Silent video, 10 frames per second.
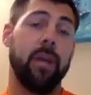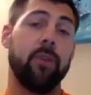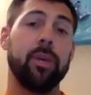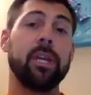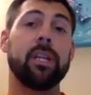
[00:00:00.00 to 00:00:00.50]
How do
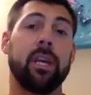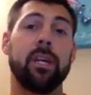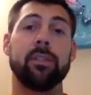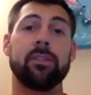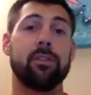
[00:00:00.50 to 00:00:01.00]
we get
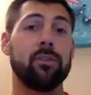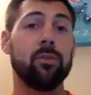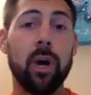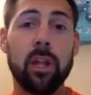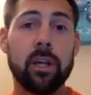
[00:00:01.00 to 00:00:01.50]
kids to do
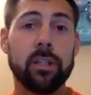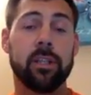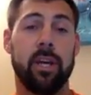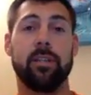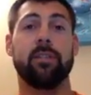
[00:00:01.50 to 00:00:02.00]
well on
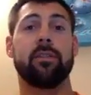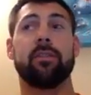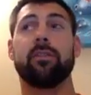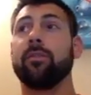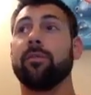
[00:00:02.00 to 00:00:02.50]
tests,
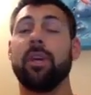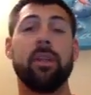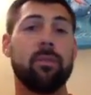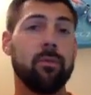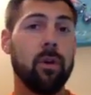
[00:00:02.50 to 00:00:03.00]
to
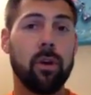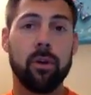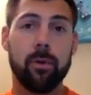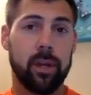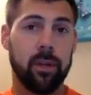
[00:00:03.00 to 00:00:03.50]
get through our
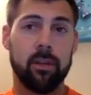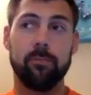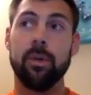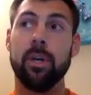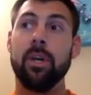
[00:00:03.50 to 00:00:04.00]

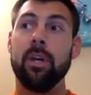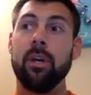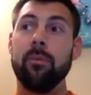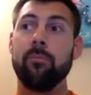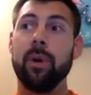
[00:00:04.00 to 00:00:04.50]
curriculum,
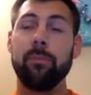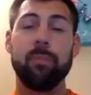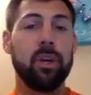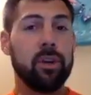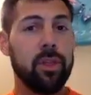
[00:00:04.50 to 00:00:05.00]
but
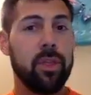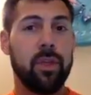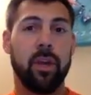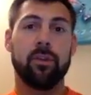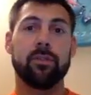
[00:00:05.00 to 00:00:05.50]
be good
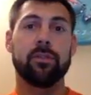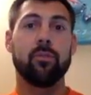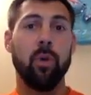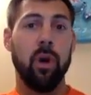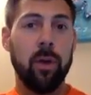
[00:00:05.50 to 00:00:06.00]
thinkers,
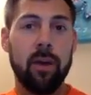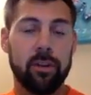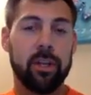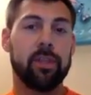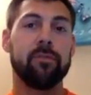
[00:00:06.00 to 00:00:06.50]

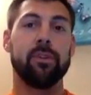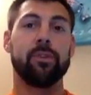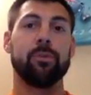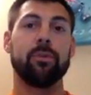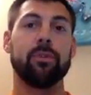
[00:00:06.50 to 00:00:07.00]
well-rounded
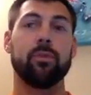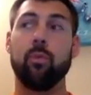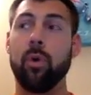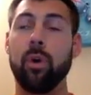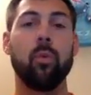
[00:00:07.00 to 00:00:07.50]
individuals,
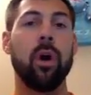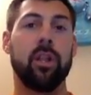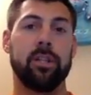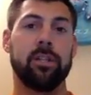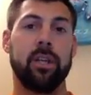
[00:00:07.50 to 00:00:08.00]
work
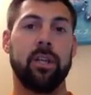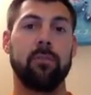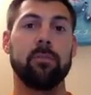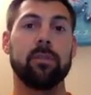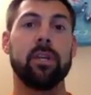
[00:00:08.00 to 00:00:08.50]
well in
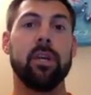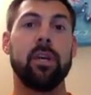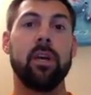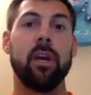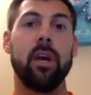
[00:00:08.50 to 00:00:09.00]
teams,
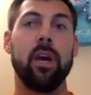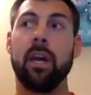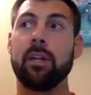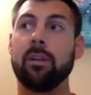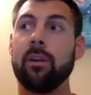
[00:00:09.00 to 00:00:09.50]

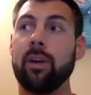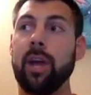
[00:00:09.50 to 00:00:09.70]
and are